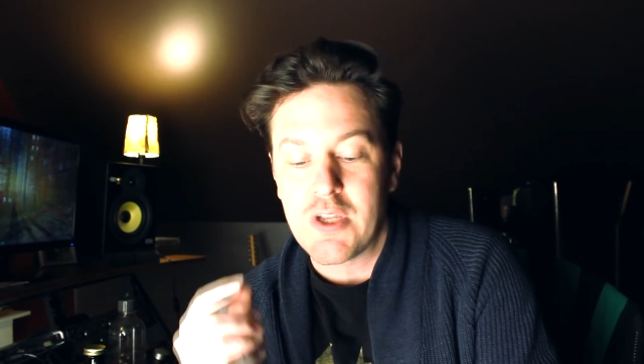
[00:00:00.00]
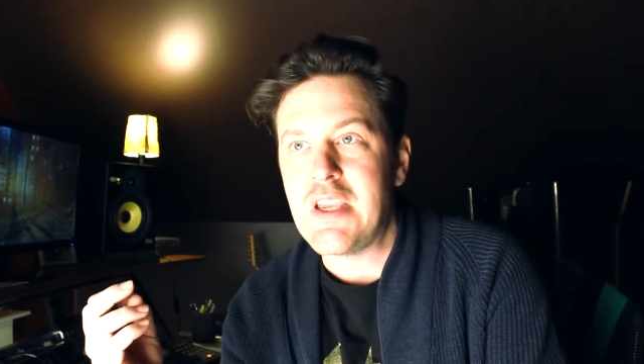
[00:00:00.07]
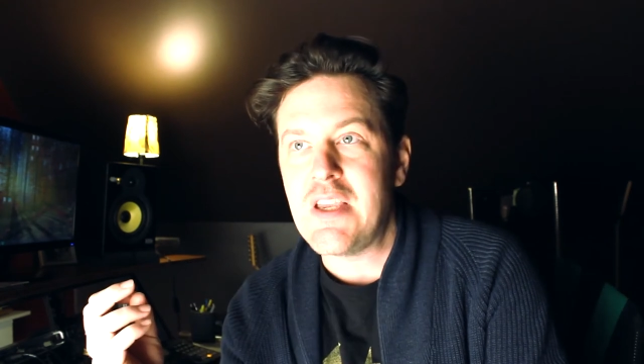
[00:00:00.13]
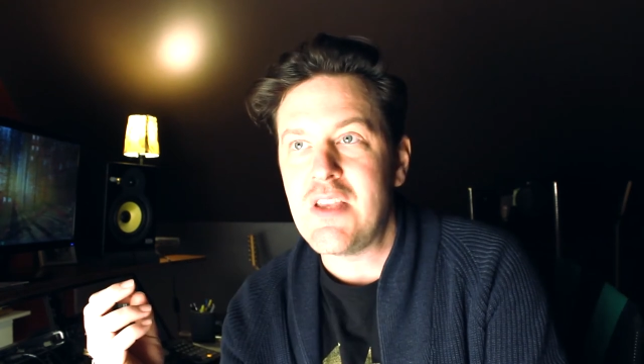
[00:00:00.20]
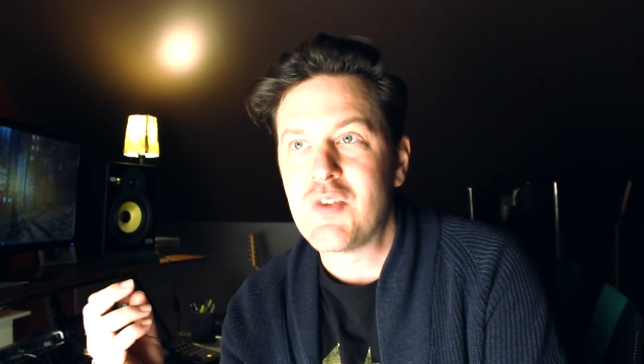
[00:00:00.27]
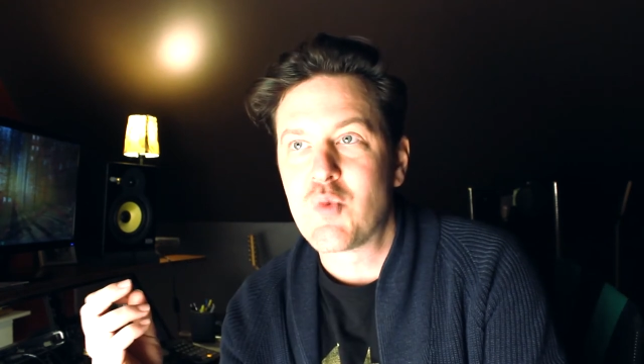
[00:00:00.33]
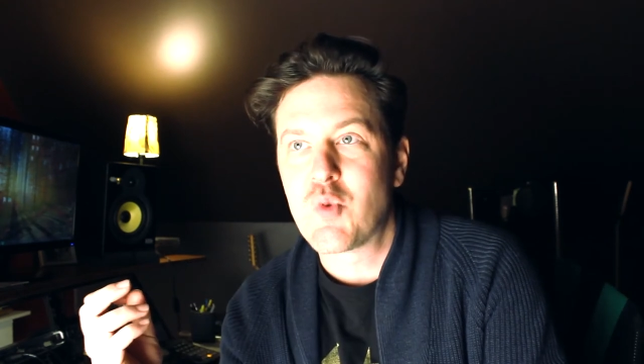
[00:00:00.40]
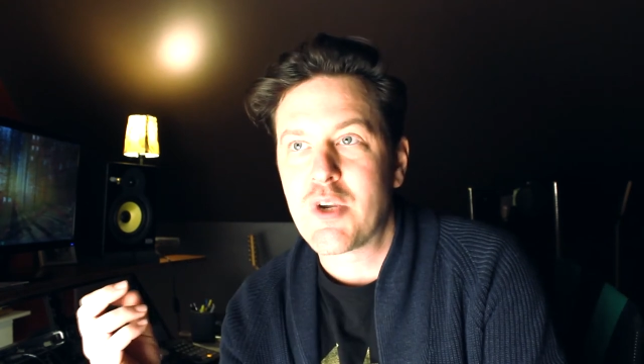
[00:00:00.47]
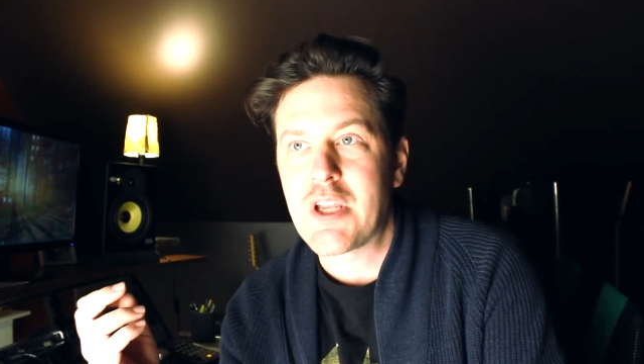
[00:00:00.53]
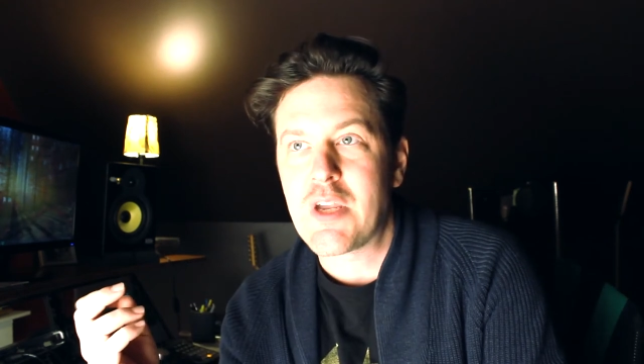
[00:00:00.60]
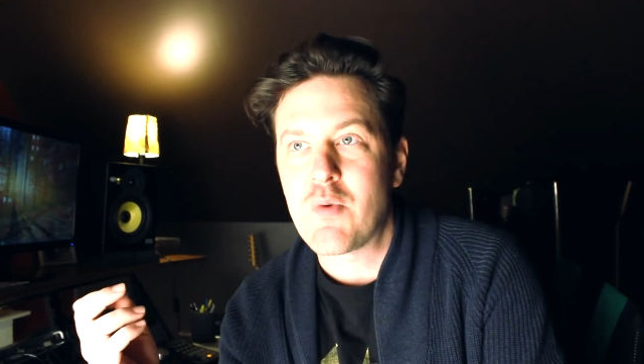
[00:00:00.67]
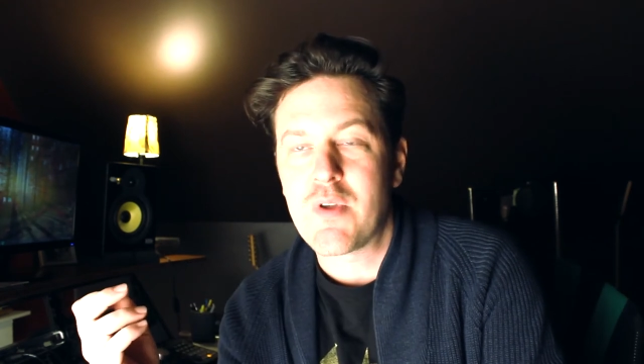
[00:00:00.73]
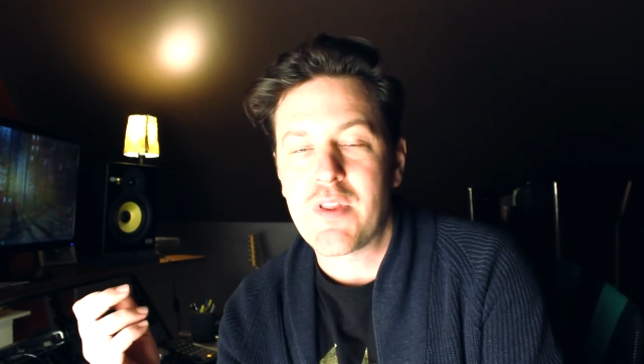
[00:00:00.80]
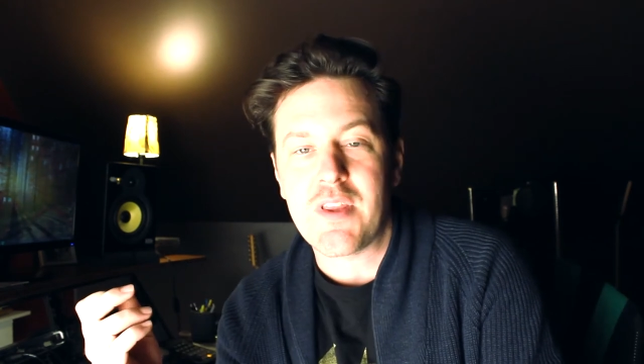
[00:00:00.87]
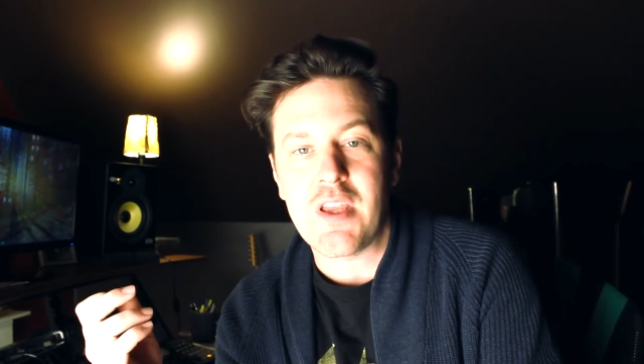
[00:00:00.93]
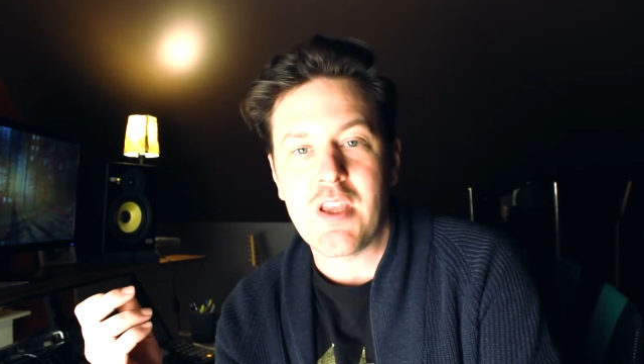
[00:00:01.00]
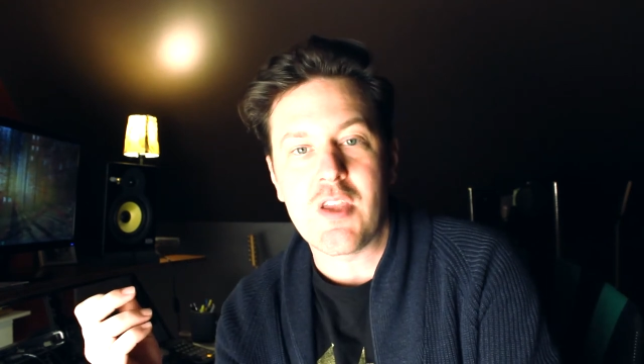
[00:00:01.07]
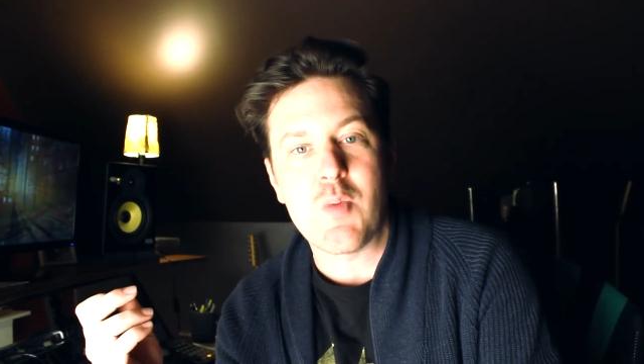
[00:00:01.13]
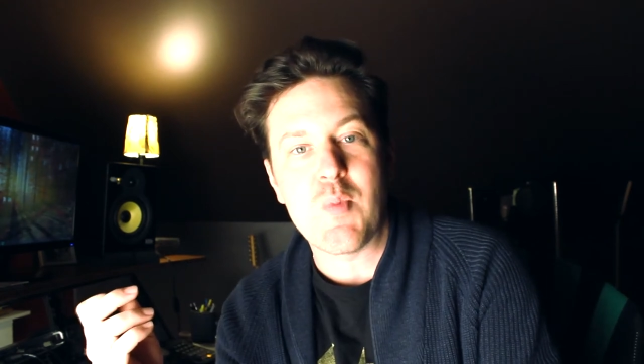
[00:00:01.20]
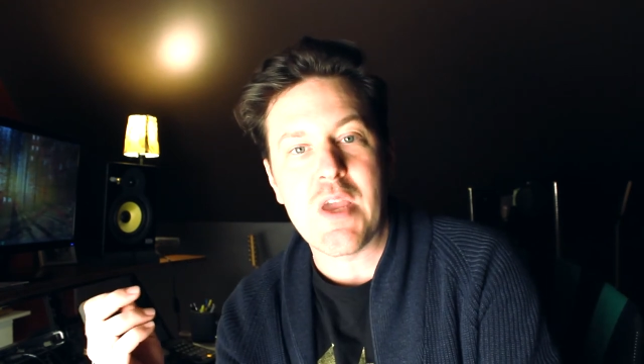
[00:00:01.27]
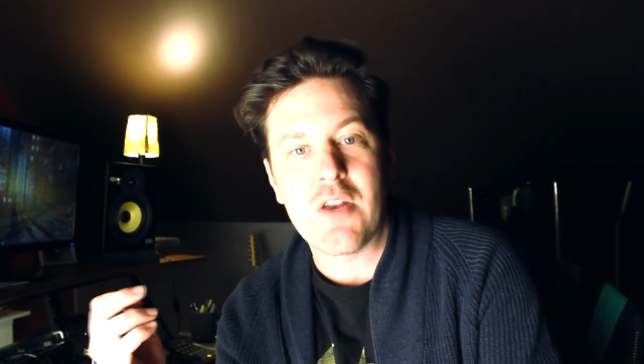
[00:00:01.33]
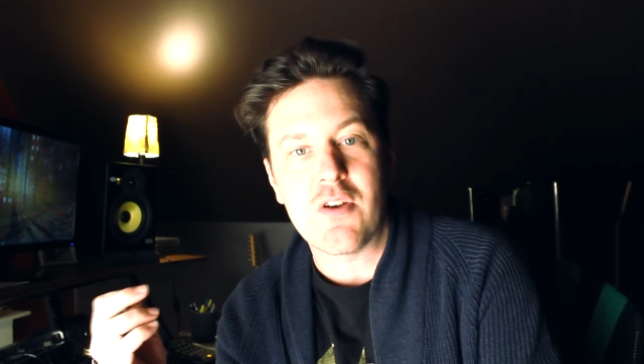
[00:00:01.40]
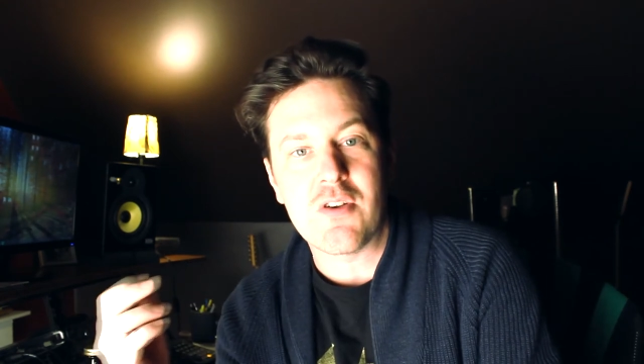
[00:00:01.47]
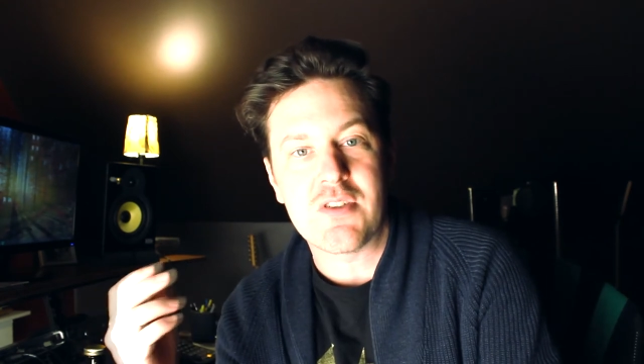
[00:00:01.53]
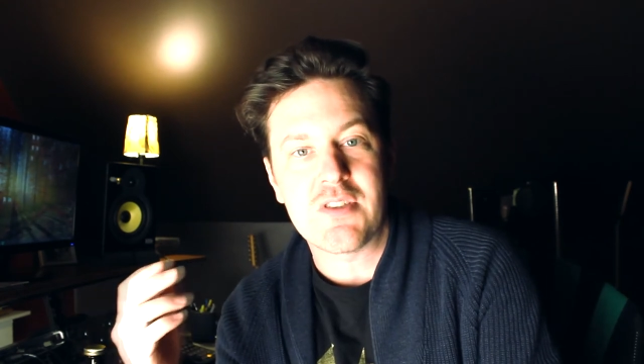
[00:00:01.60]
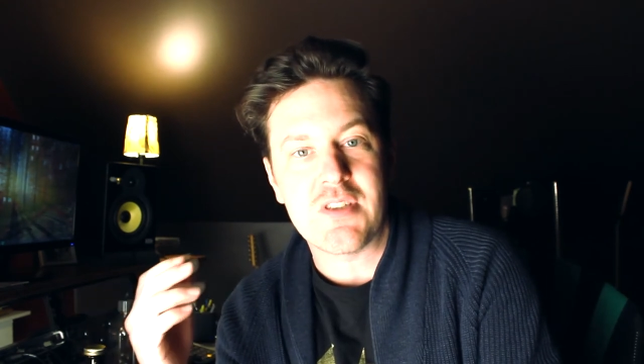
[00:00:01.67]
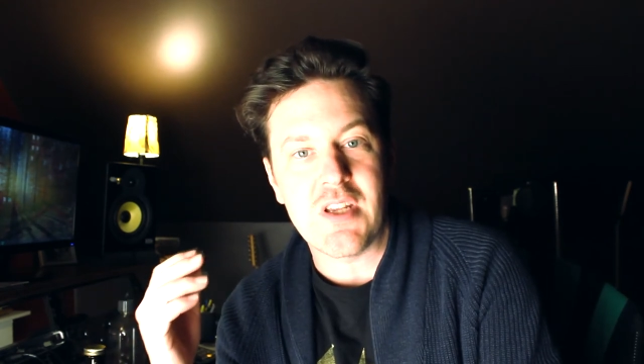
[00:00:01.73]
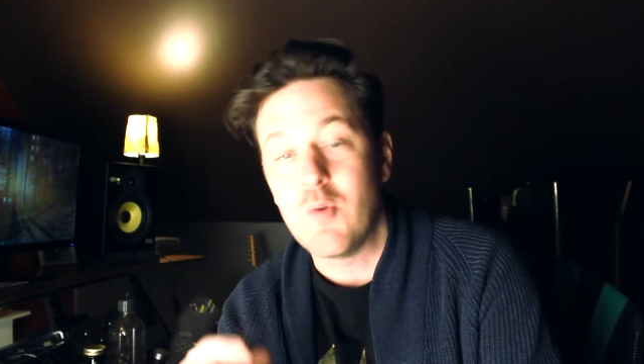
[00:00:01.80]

He's working with incubators